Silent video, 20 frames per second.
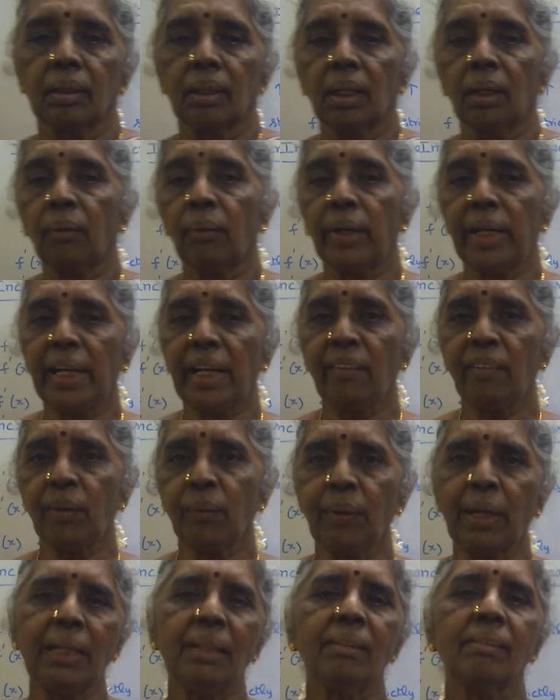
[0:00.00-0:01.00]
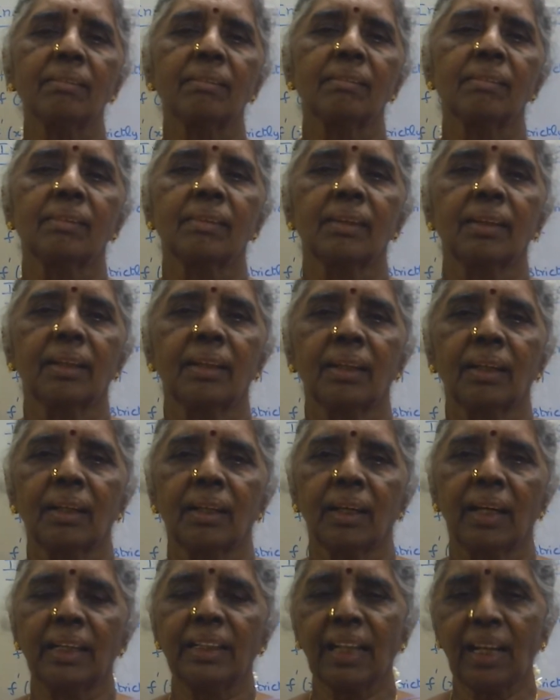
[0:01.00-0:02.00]
Good day everyone.
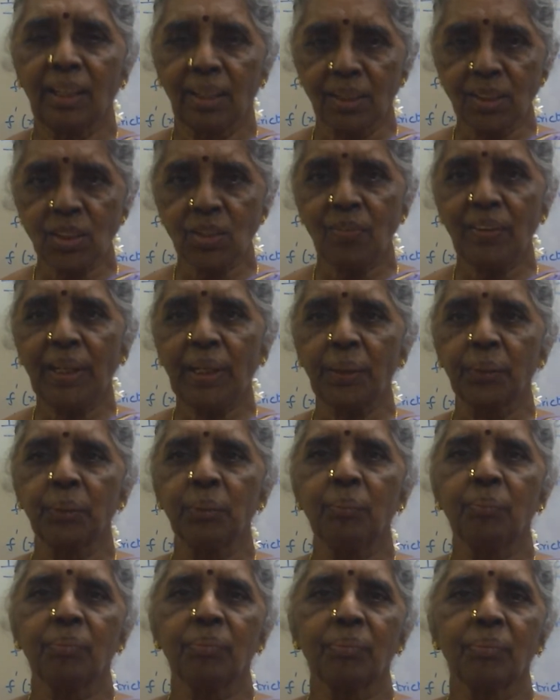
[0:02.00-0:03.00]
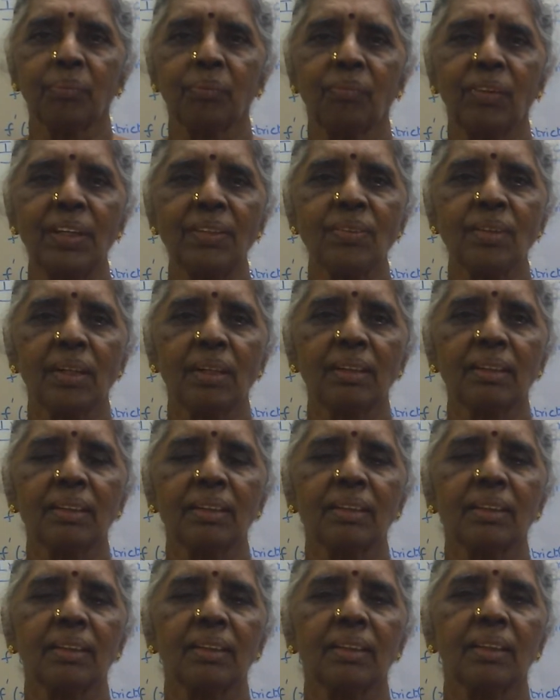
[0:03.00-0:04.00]
In the last video, we saw
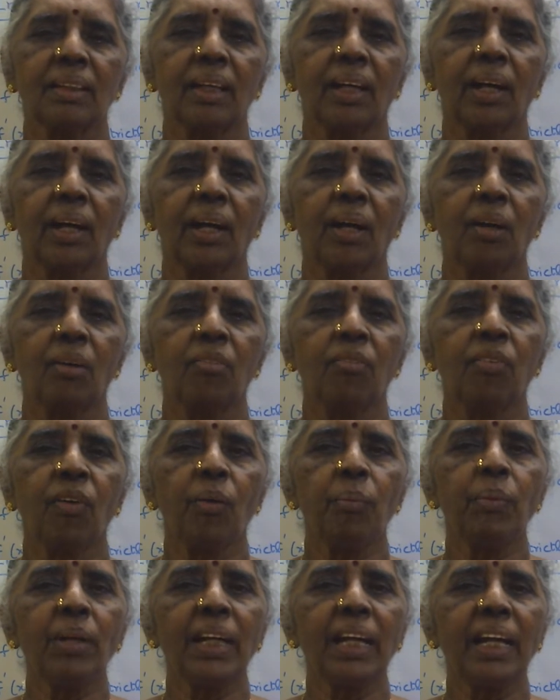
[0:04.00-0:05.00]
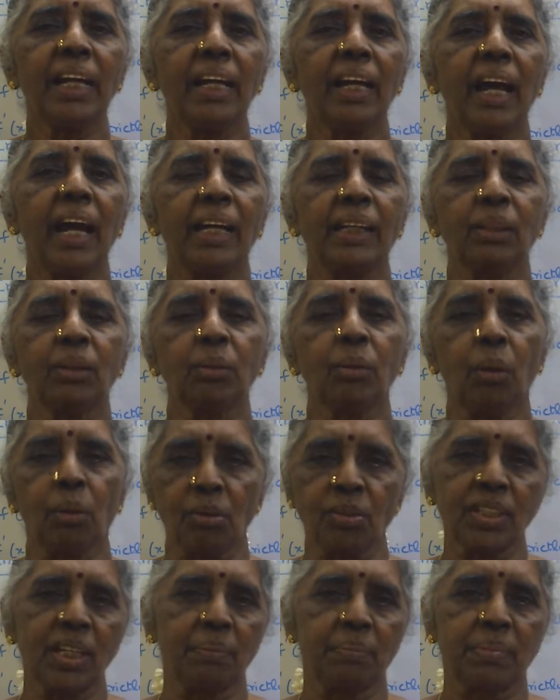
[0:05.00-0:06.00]
formulae and
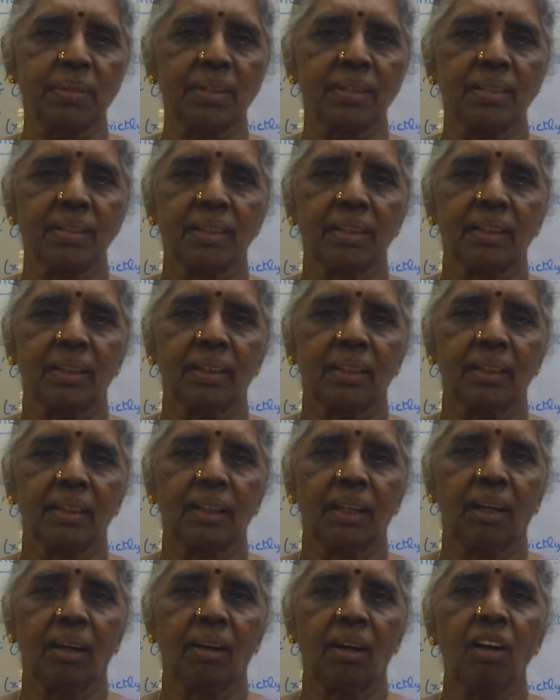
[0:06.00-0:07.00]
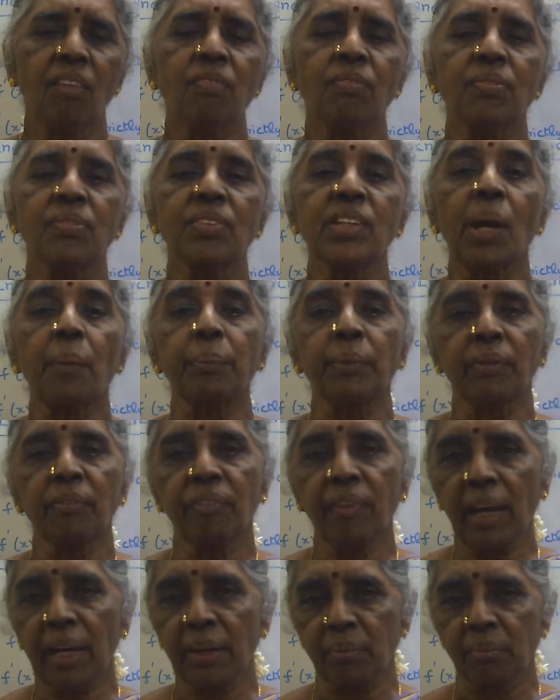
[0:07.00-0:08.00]
concepts of chapter
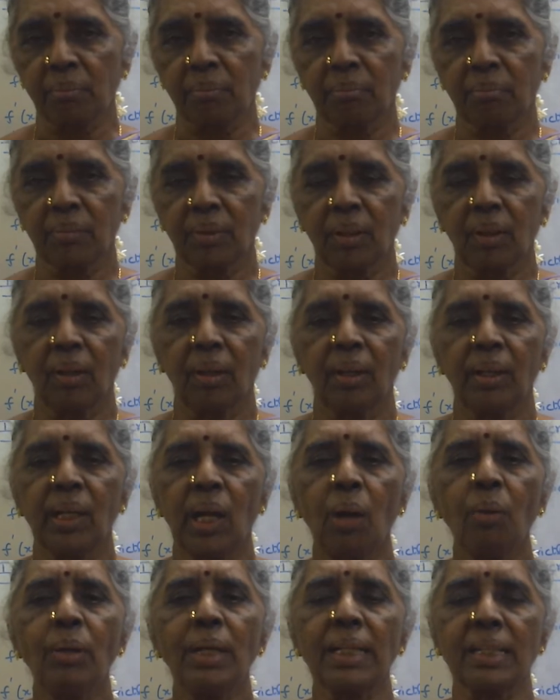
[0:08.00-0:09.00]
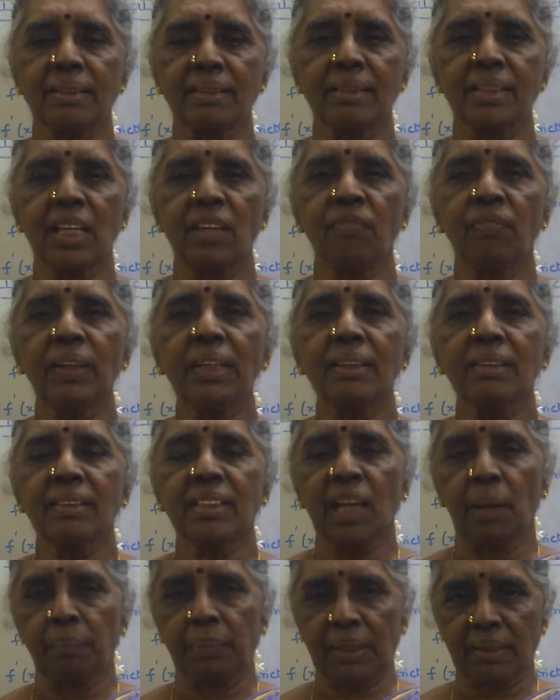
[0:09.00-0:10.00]
5. Now let us see for
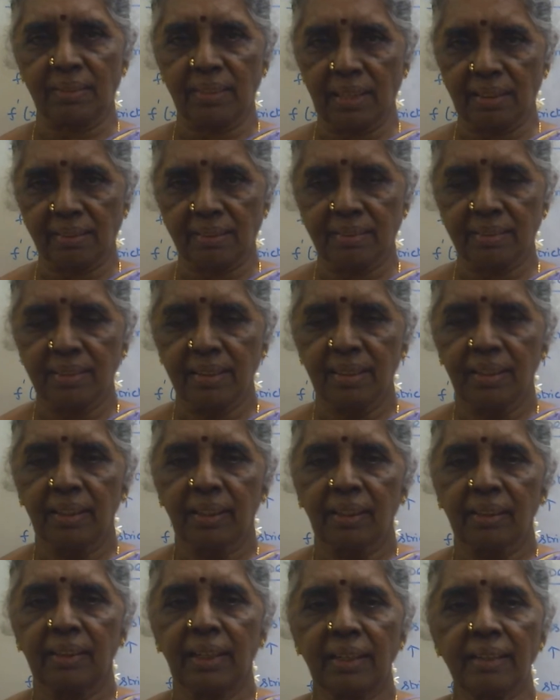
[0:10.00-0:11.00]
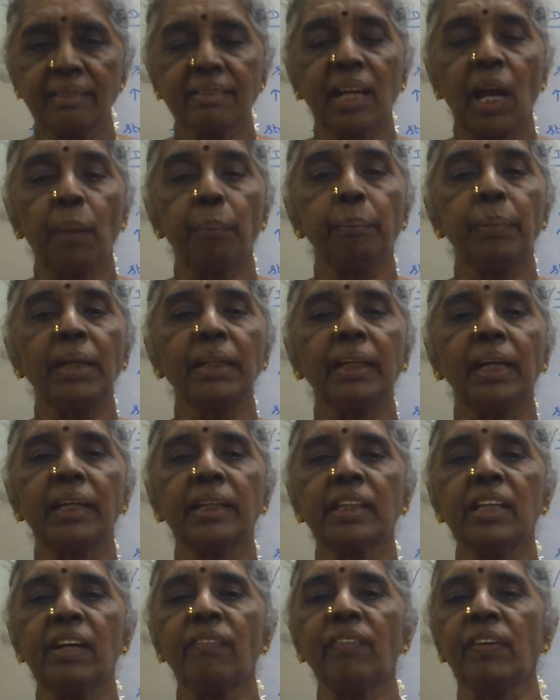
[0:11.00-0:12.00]
chapter 6, that is
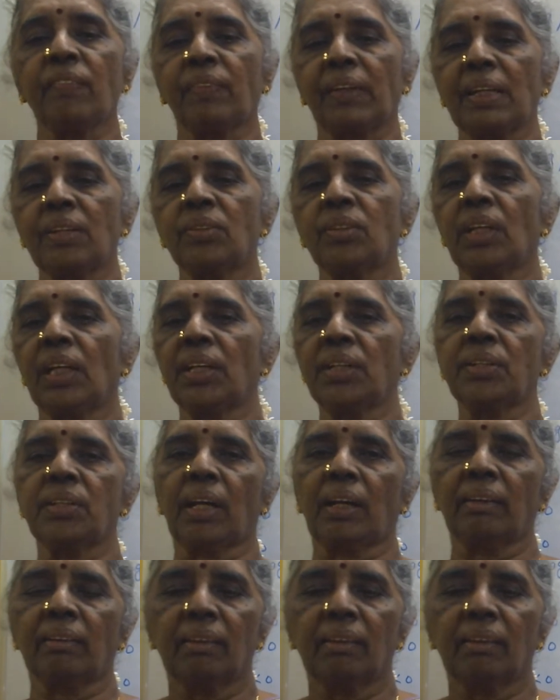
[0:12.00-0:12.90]
application of differentiation.